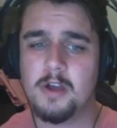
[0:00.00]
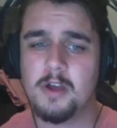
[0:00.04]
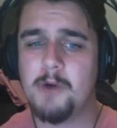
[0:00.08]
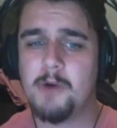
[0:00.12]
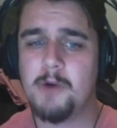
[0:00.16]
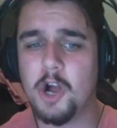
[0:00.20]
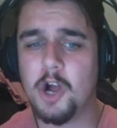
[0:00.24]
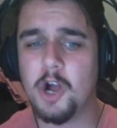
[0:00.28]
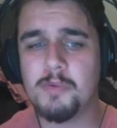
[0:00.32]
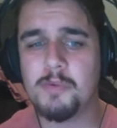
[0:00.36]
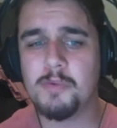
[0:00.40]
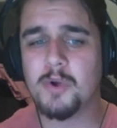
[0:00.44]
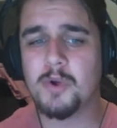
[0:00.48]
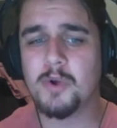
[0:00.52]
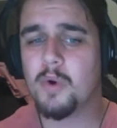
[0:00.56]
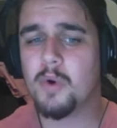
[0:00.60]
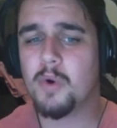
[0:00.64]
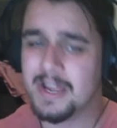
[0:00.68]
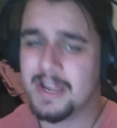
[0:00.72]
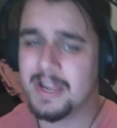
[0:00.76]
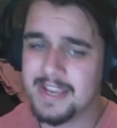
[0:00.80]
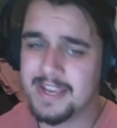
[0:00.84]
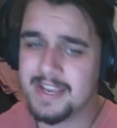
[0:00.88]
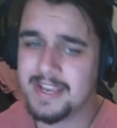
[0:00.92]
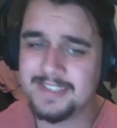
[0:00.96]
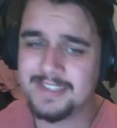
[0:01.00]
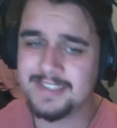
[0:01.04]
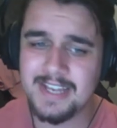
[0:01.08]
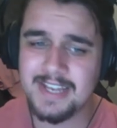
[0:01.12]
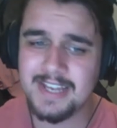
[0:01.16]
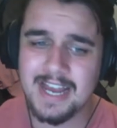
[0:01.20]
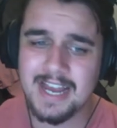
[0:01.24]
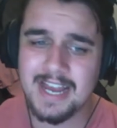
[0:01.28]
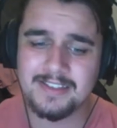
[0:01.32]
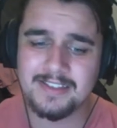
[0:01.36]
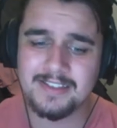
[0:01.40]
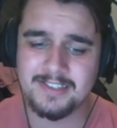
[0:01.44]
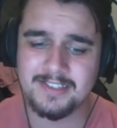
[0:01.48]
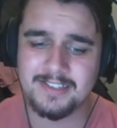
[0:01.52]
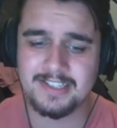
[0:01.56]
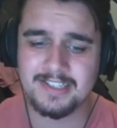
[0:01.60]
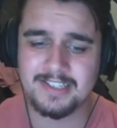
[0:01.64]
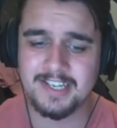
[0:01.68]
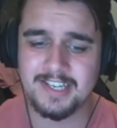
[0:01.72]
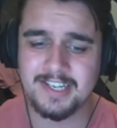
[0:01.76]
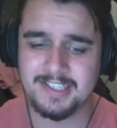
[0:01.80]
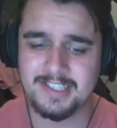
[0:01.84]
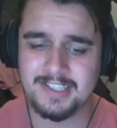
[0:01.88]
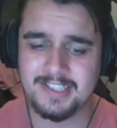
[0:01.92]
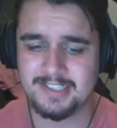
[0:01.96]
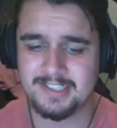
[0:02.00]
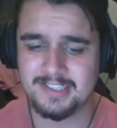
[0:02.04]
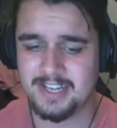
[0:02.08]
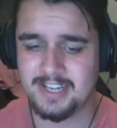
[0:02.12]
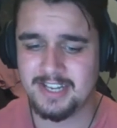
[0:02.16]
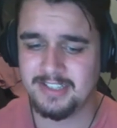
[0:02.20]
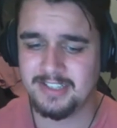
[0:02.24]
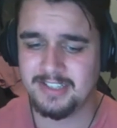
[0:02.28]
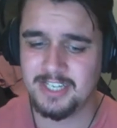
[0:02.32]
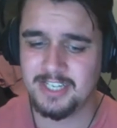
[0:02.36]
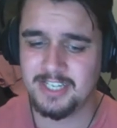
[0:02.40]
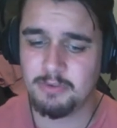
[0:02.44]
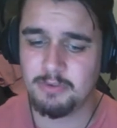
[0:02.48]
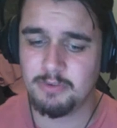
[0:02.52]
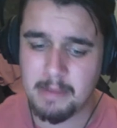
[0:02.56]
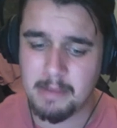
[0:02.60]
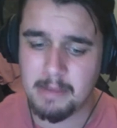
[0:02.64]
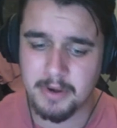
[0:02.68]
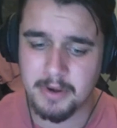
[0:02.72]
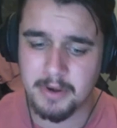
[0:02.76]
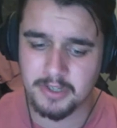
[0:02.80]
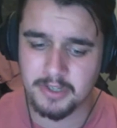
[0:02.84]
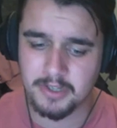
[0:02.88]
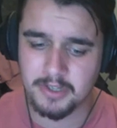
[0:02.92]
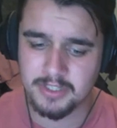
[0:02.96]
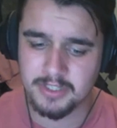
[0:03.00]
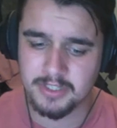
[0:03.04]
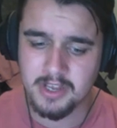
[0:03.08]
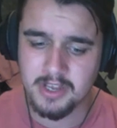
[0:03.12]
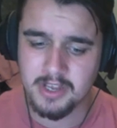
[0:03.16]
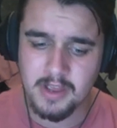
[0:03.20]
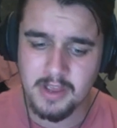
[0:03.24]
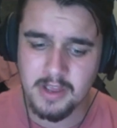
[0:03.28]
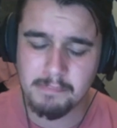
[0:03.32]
Michael Maguire, yes, he had success at South Sydney Rabbitohs,